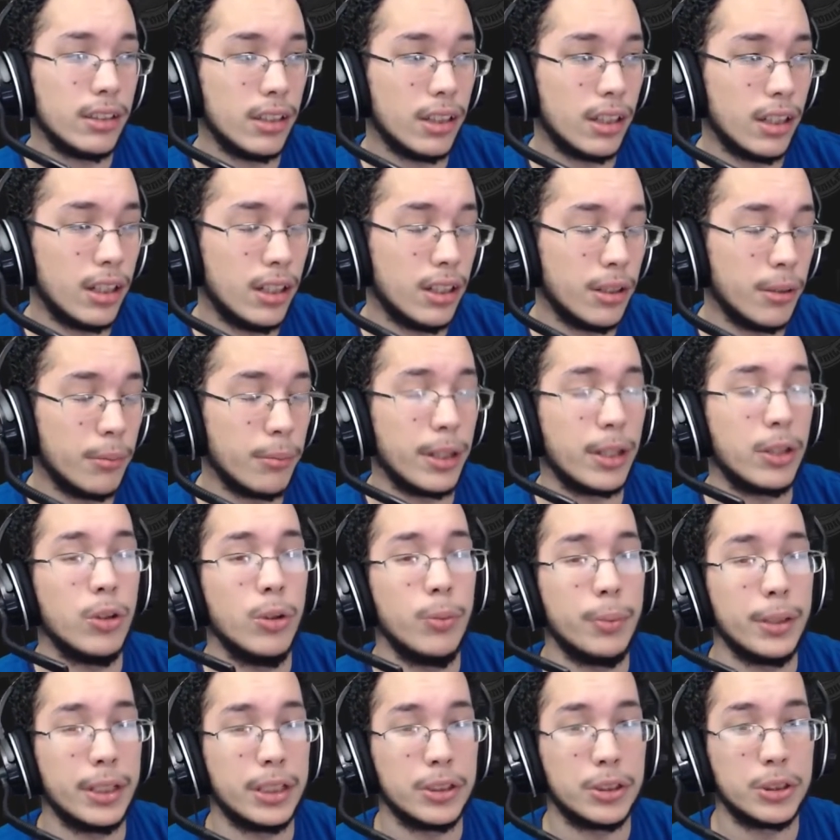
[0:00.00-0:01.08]
like Cool
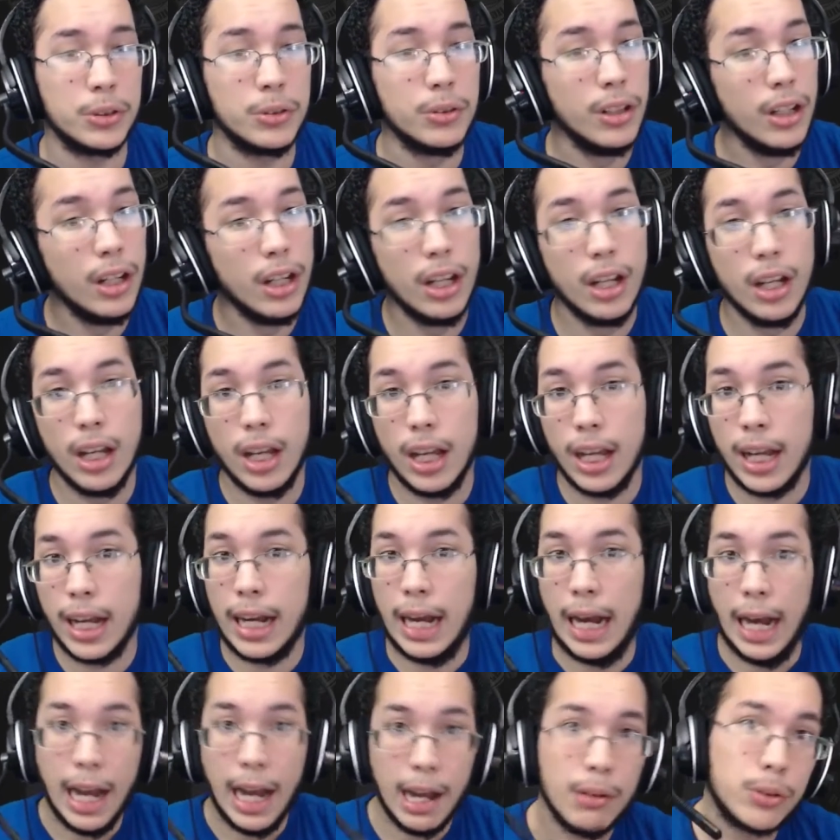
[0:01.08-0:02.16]
Pikachu.
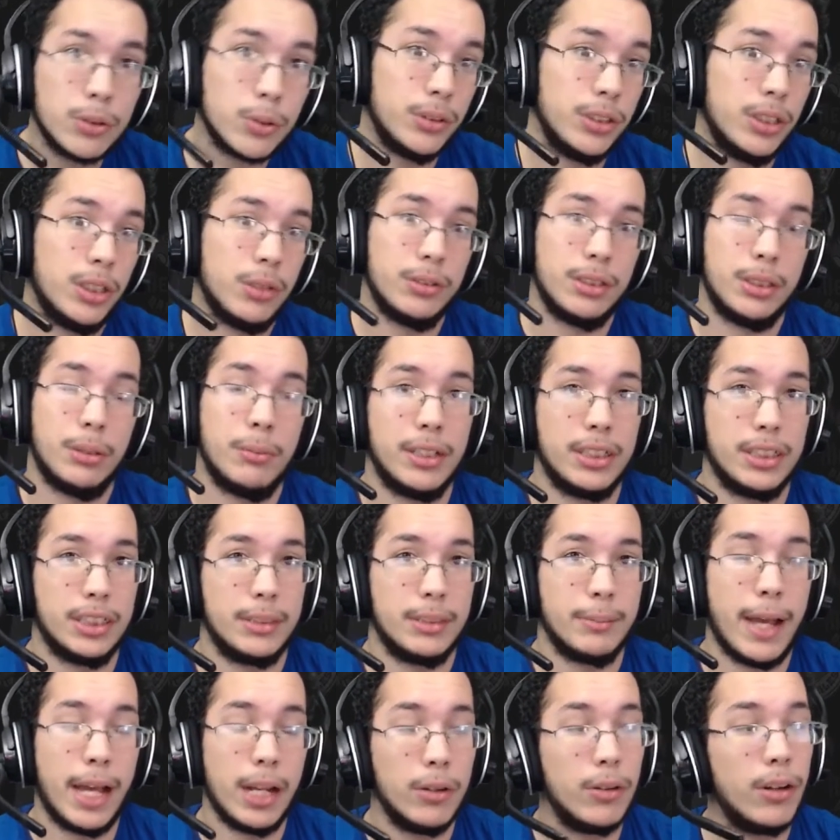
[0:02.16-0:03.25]
I was really nervous about this
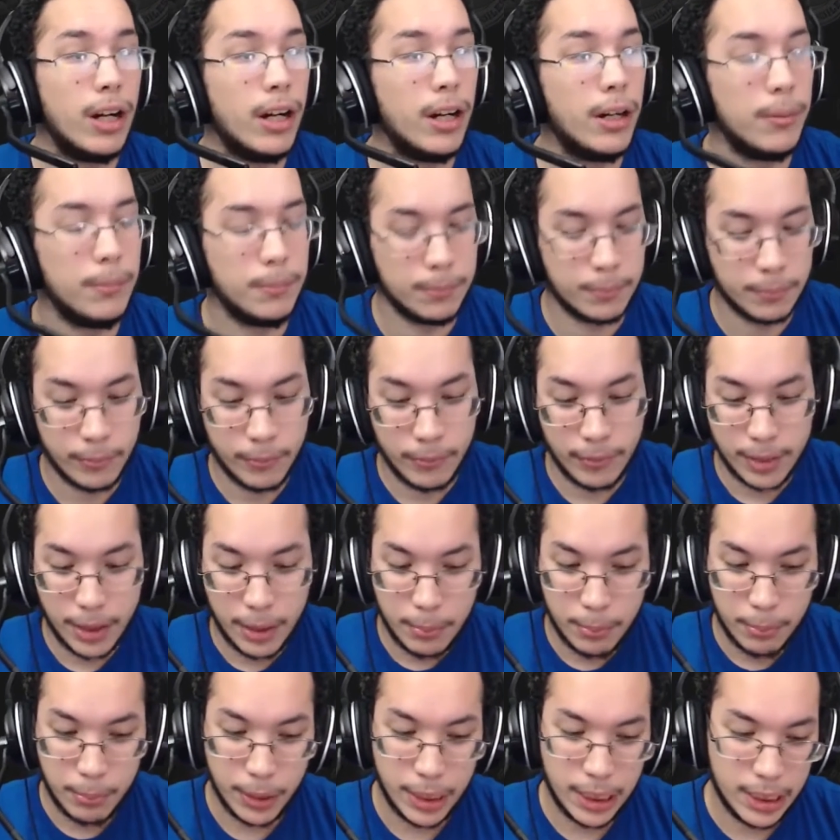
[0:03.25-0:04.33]
battle.
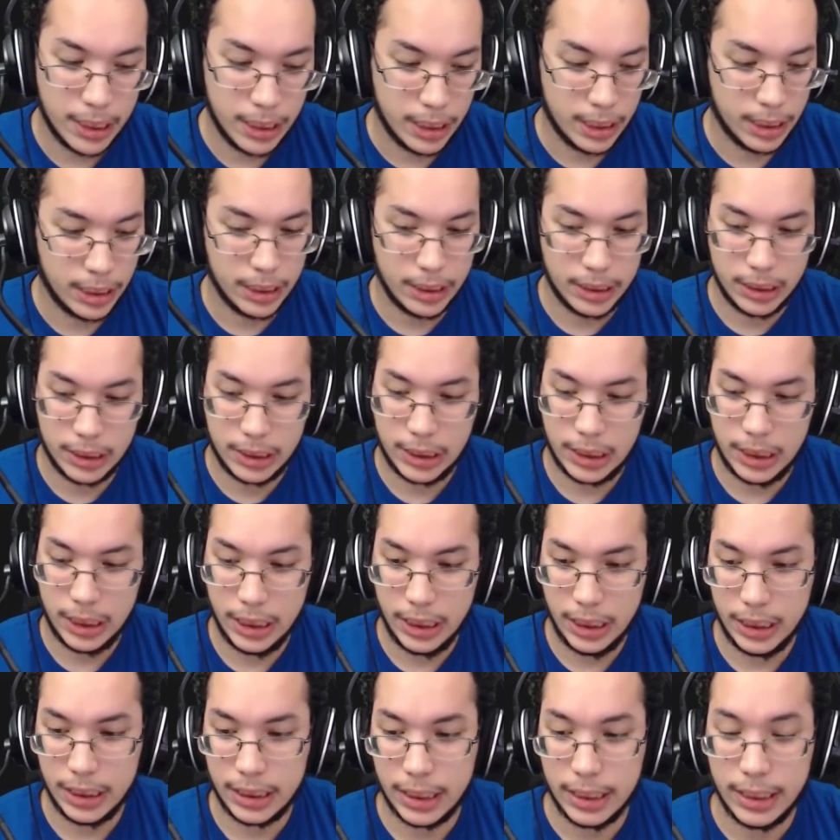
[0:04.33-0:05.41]
But
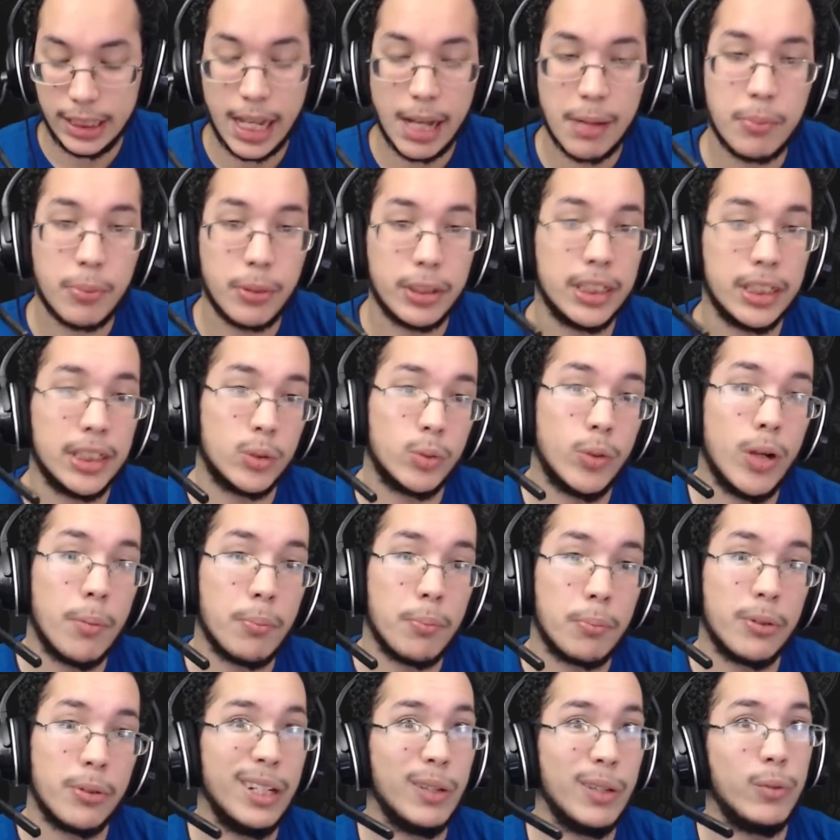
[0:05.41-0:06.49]
she did not bring the
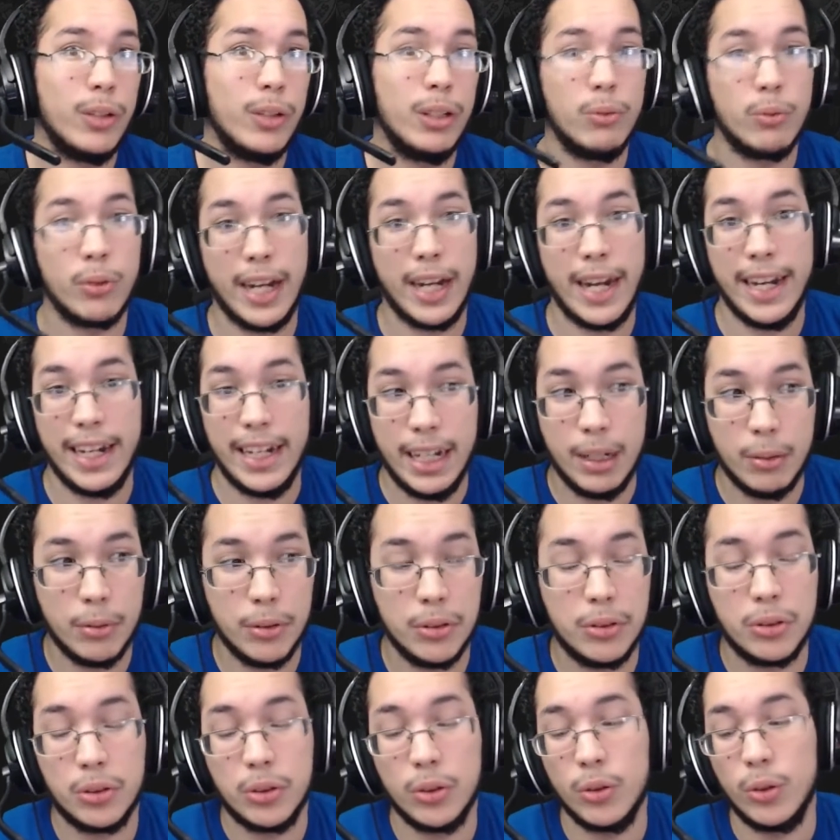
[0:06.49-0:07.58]
Swampert, and we were able
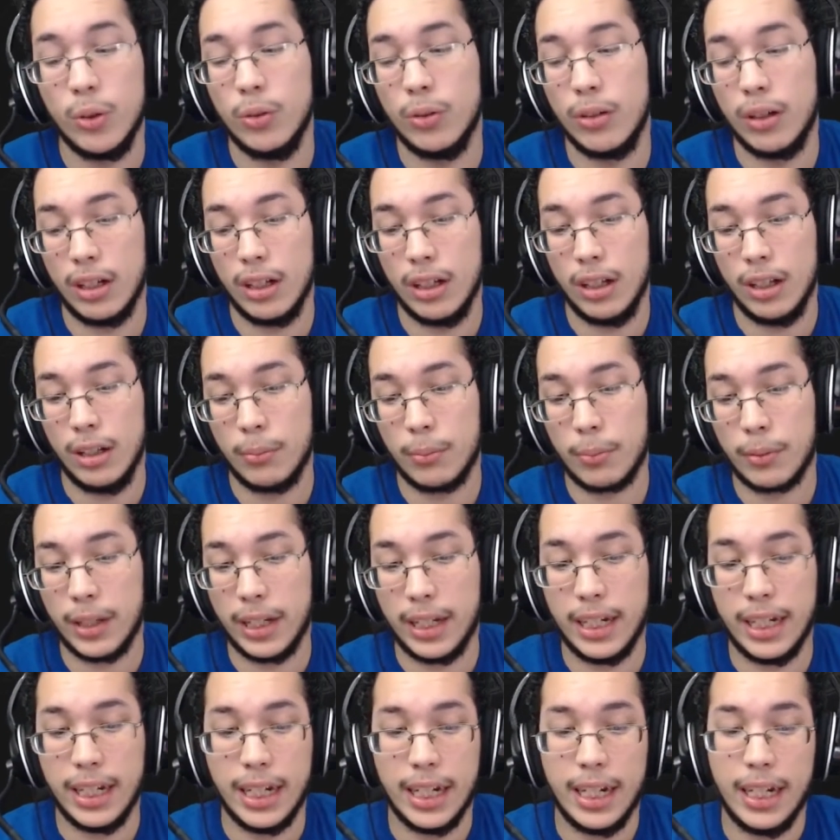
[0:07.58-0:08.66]
to
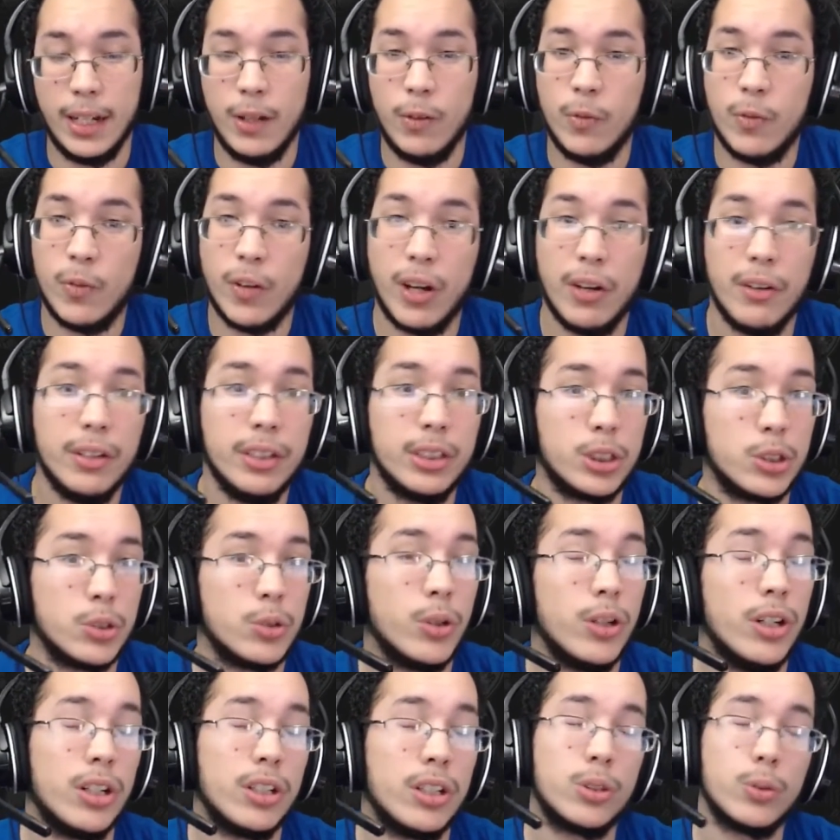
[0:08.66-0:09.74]
play a very
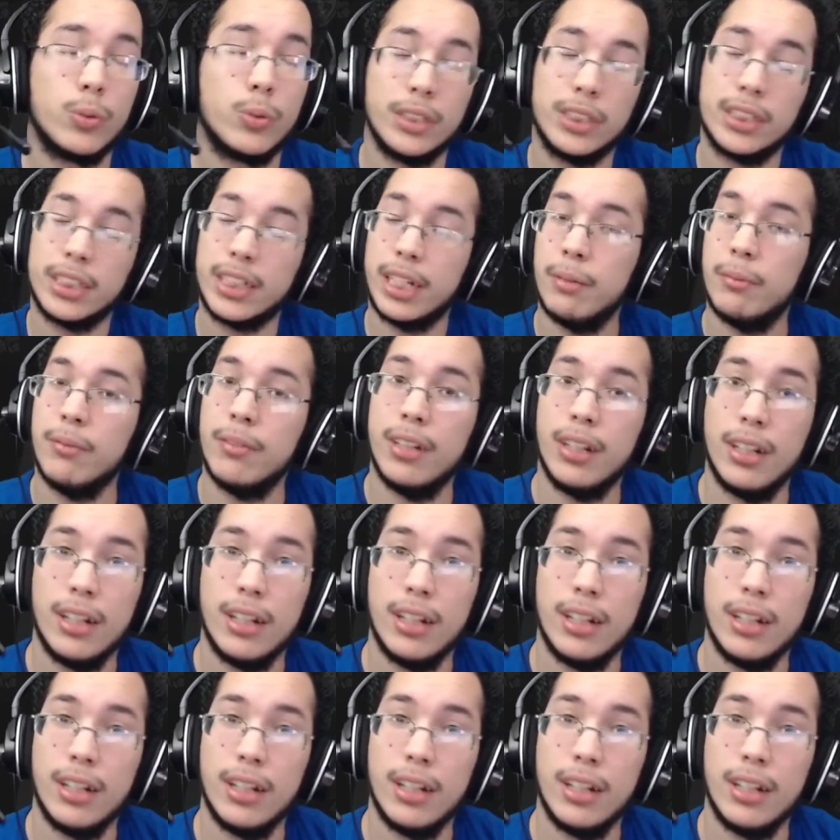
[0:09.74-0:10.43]
strong switch game